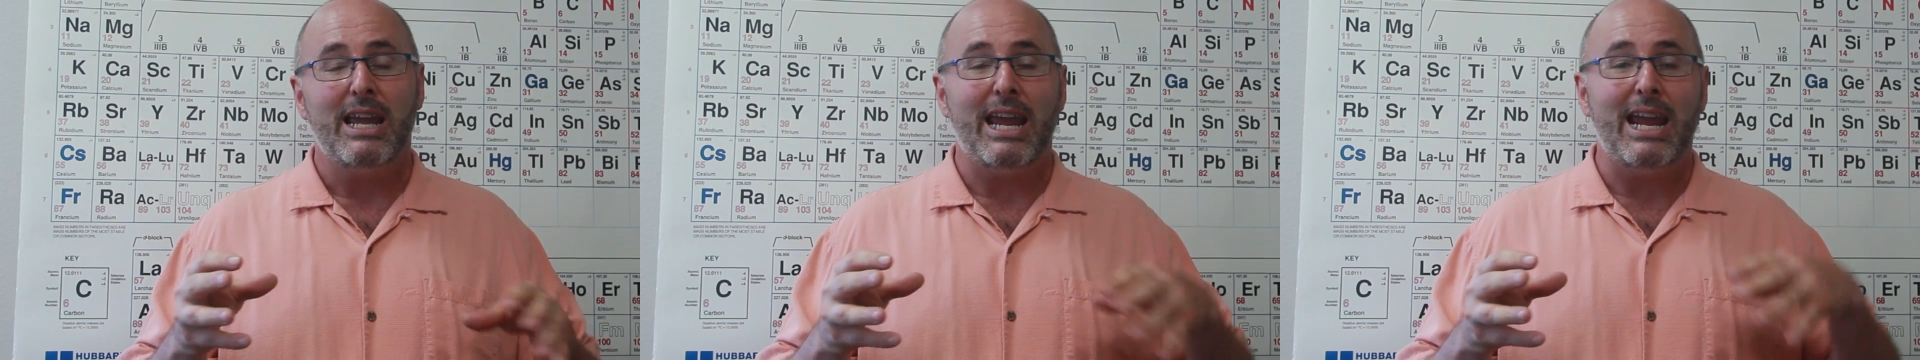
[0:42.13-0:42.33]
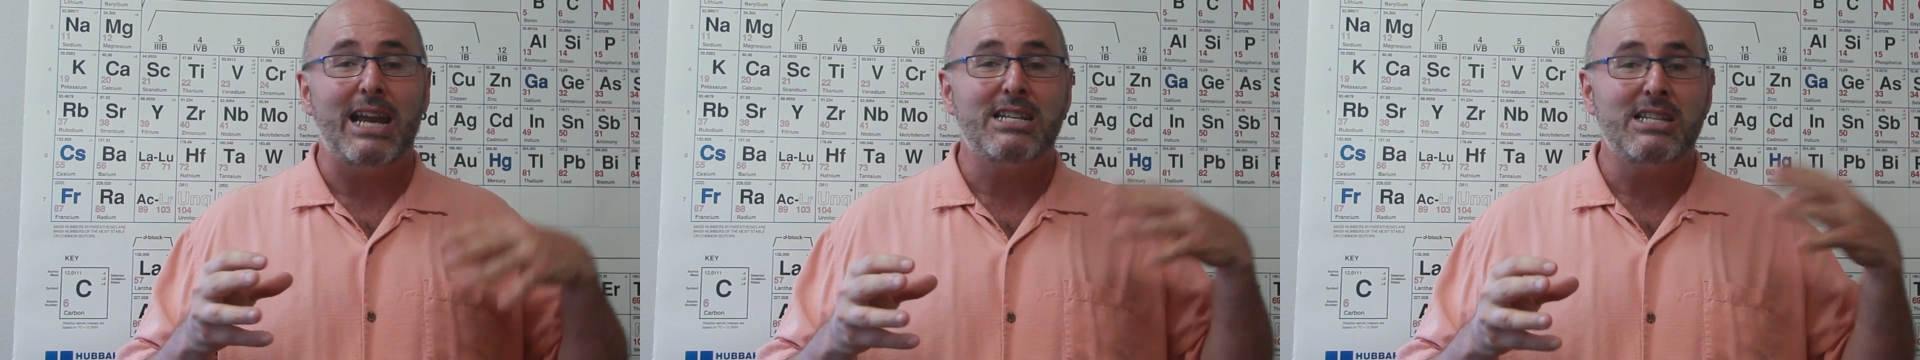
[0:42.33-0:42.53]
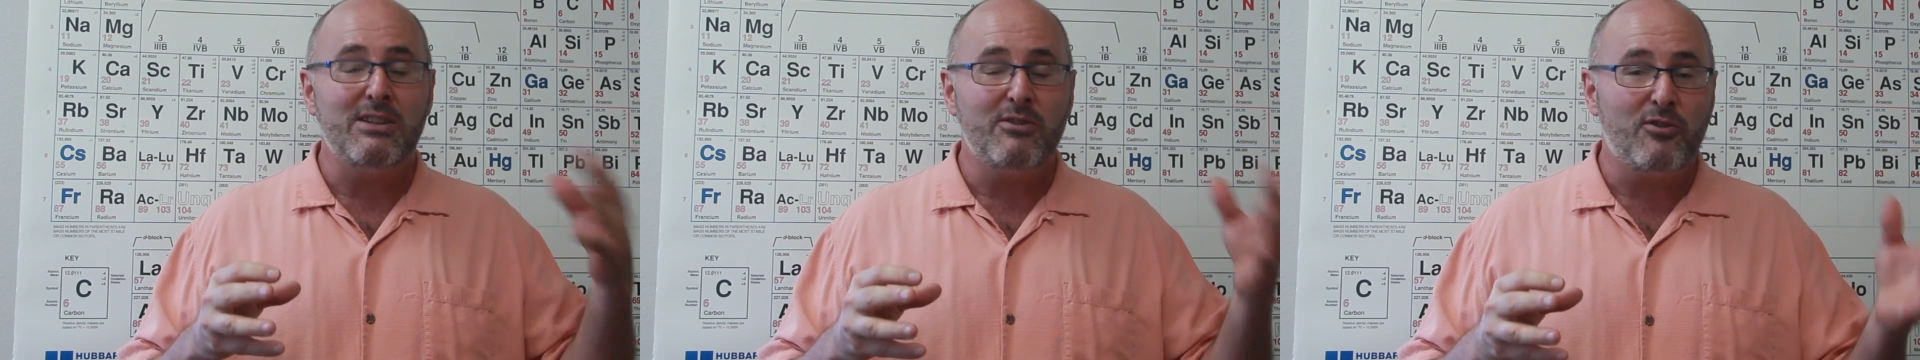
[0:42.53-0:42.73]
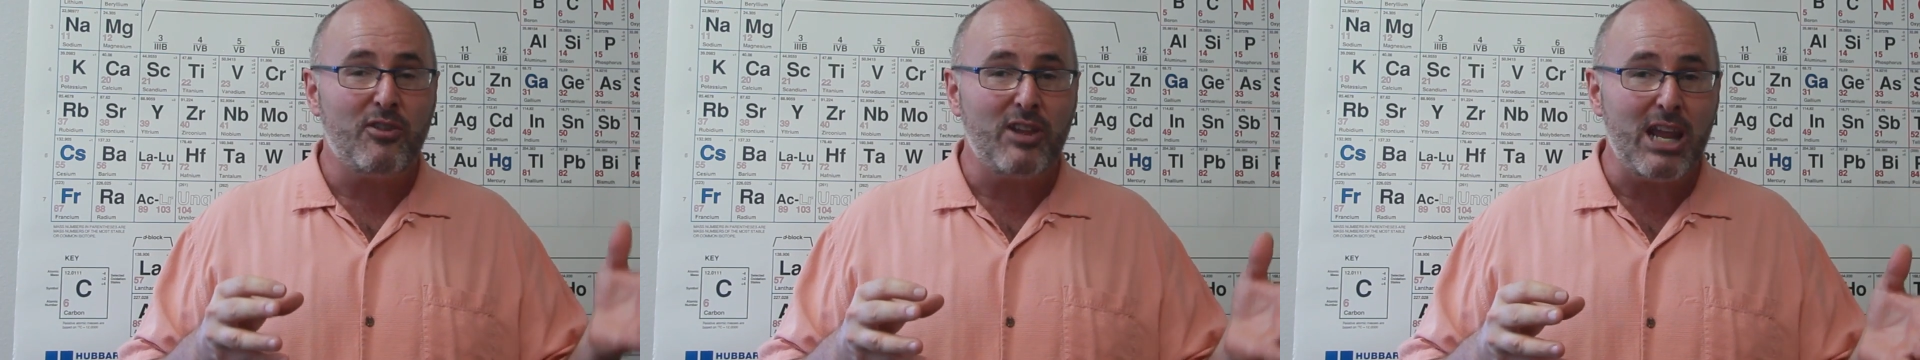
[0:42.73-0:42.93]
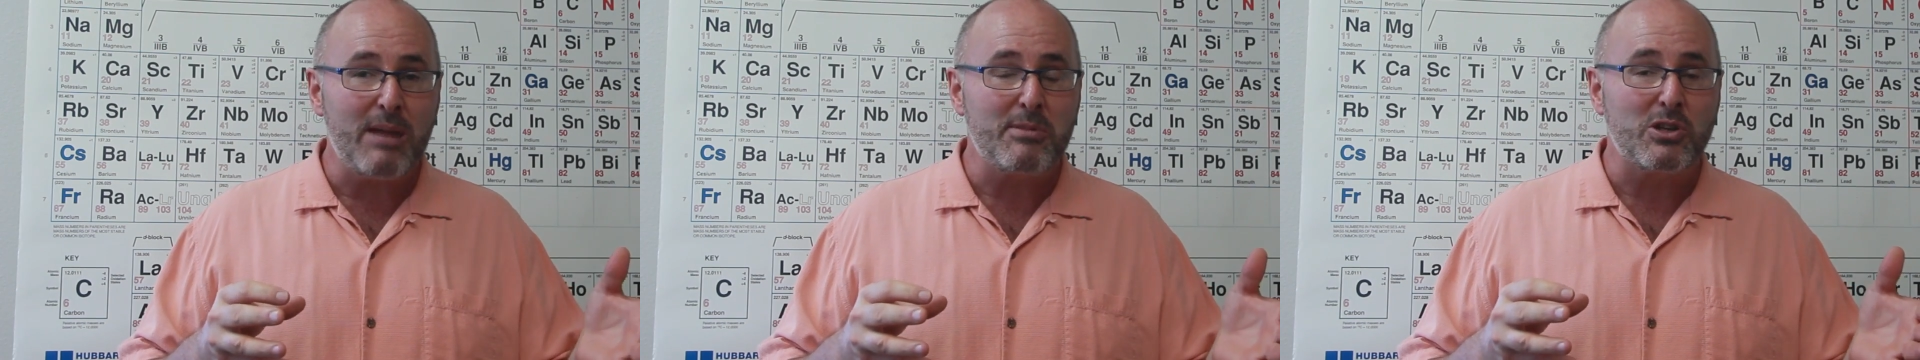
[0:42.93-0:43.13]

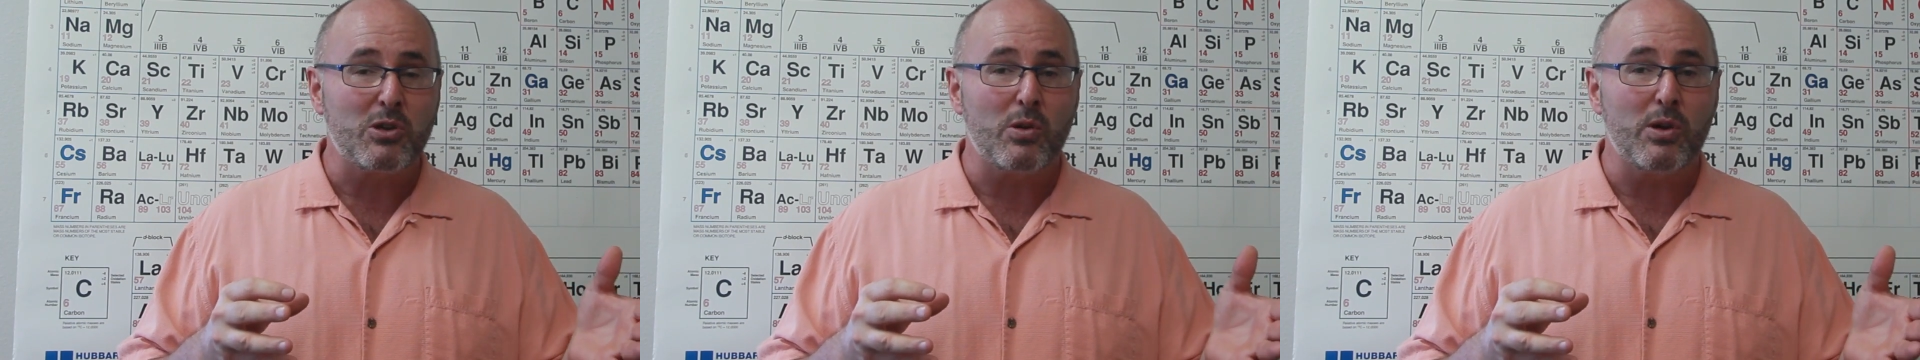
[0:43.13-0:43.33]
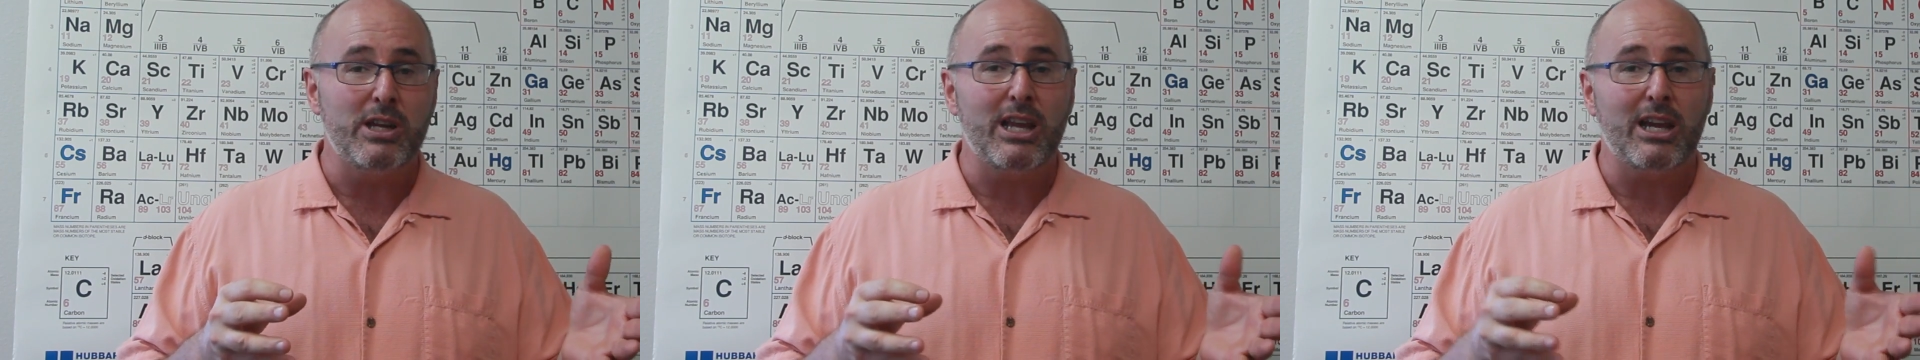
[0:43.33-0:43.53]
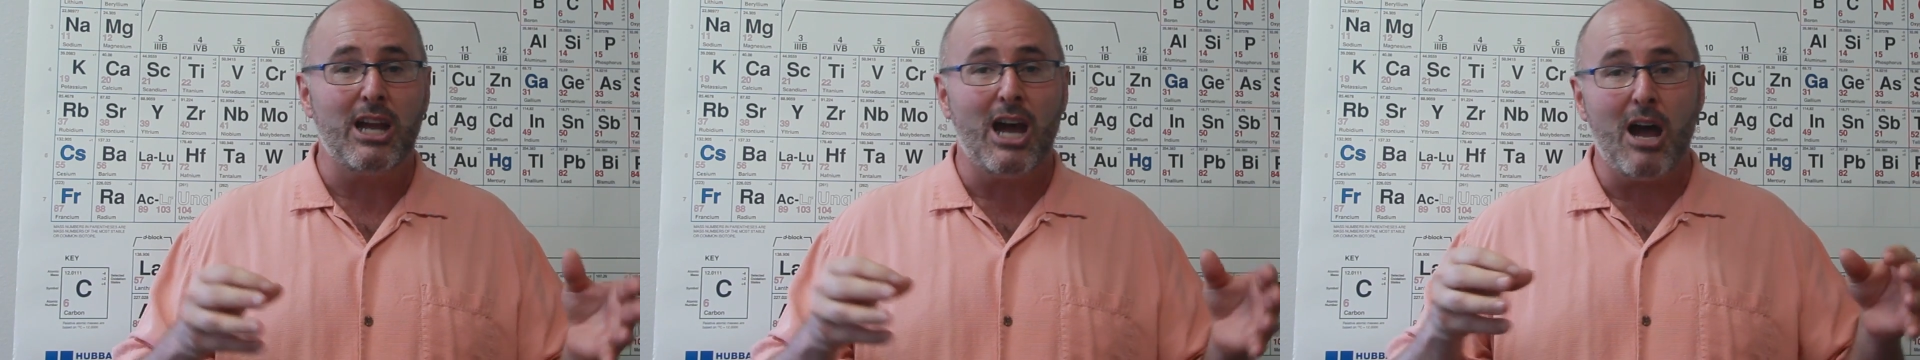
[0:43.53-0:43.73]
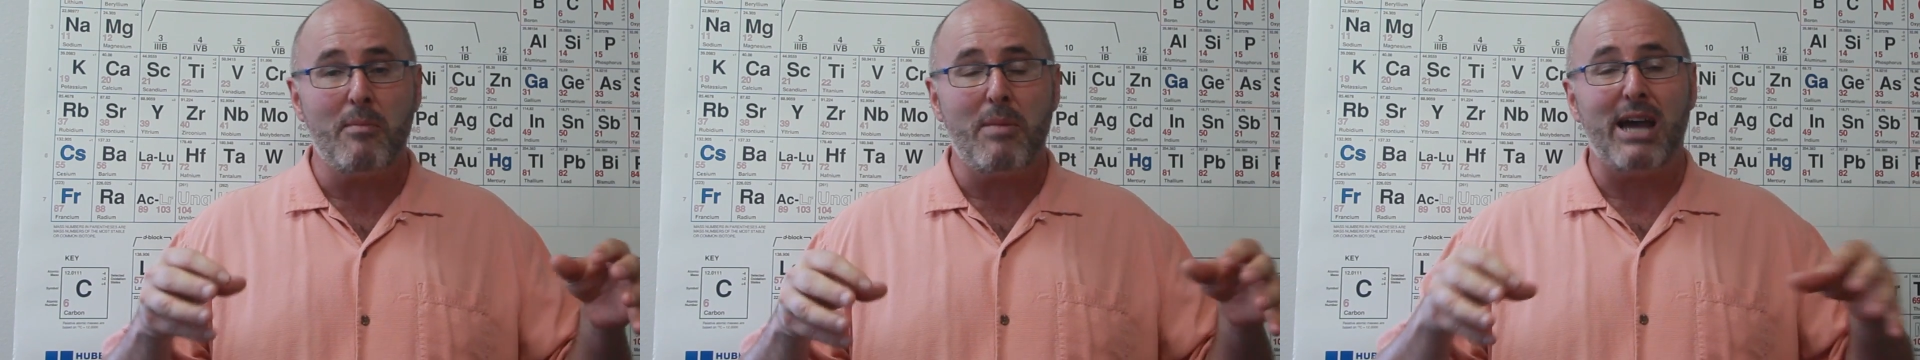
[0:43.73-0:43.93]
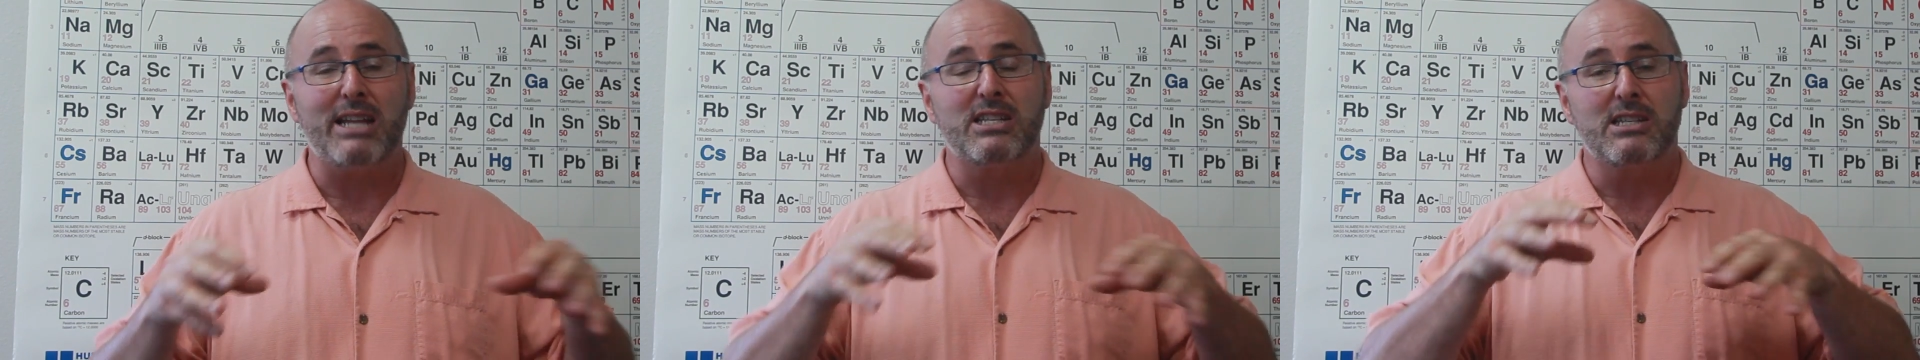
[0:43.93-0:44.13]
anti-inflammatory that
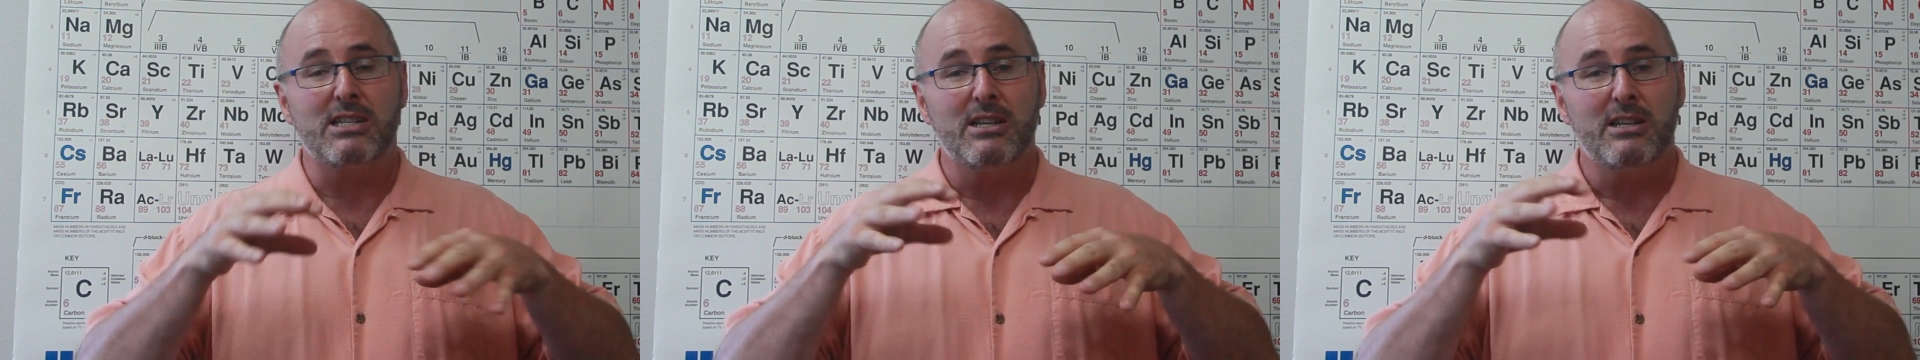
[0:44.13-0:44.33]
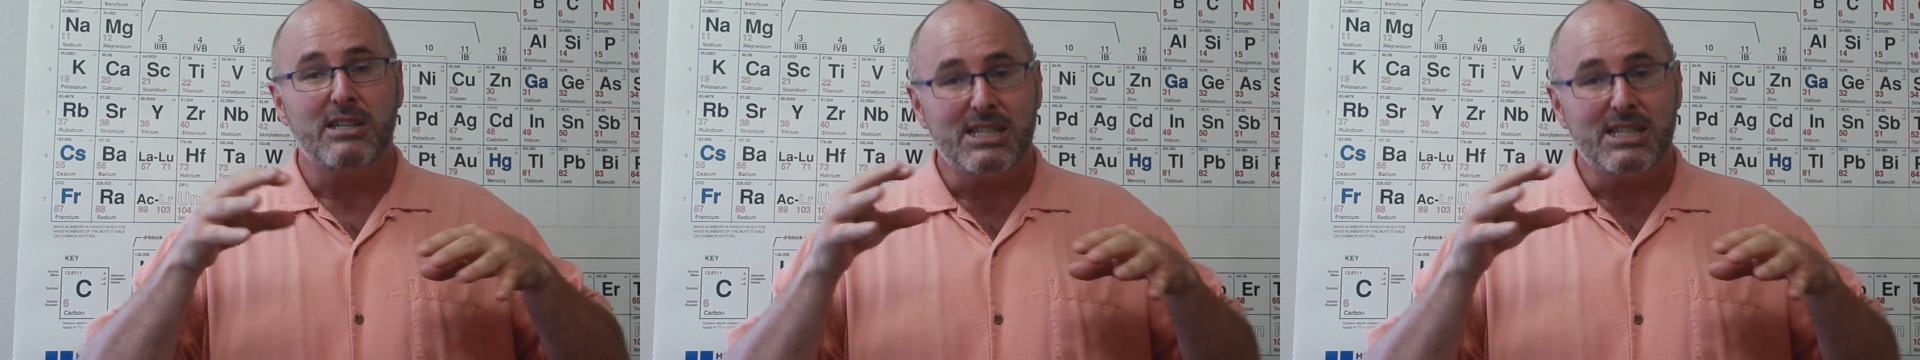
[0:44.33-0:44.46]
combats